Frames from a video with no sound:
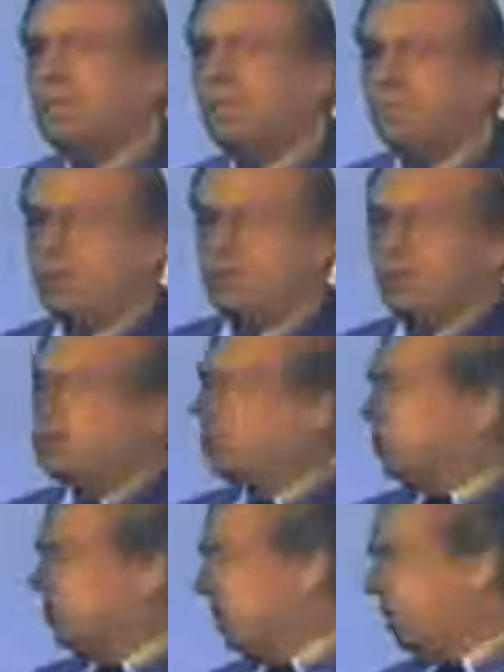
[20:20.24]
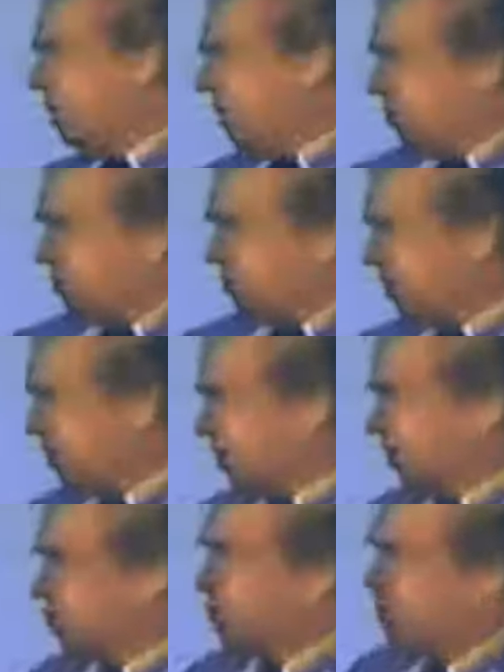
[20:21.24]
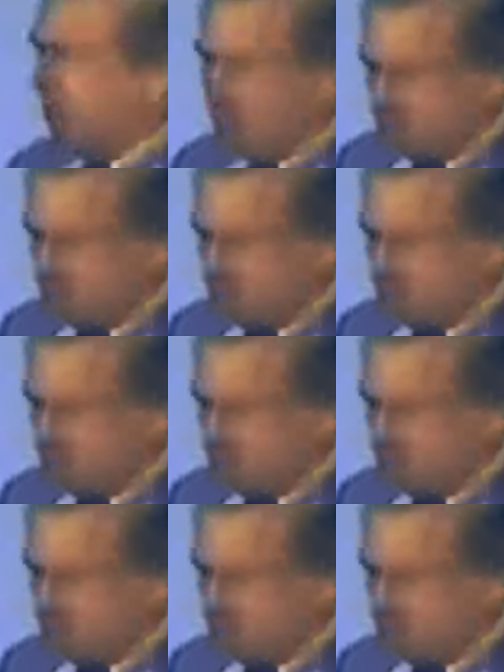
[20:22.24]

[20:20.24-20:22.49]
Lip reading: federal government would close them down